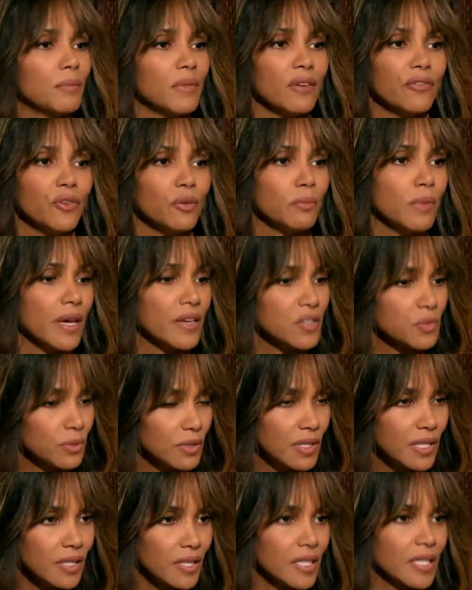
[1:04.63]
If you mess with
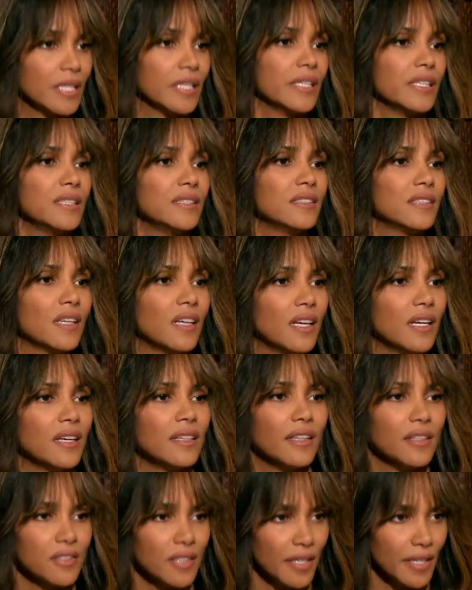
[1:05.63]
their kids,
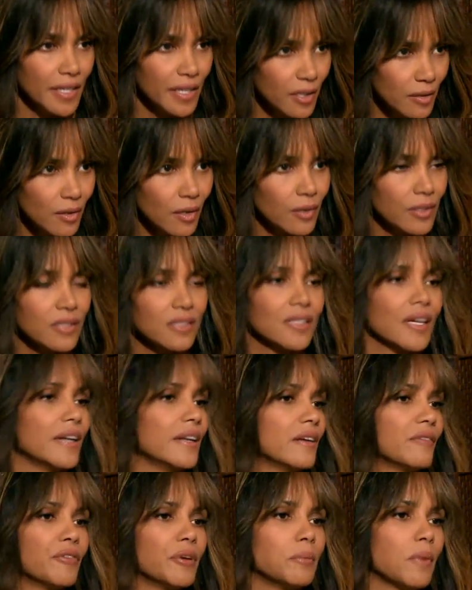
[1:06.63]
there's a hero inside
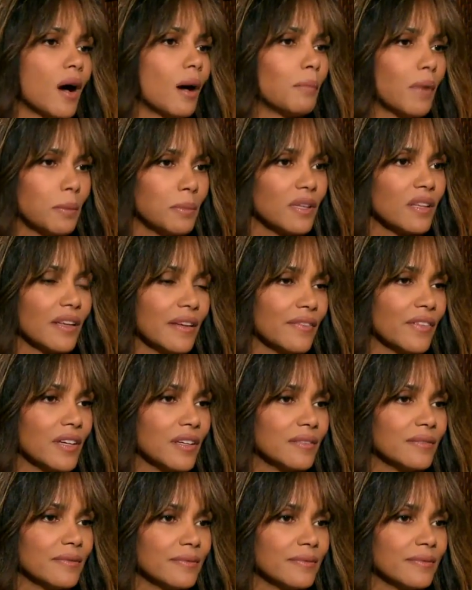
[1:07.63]
every mom. I believe it.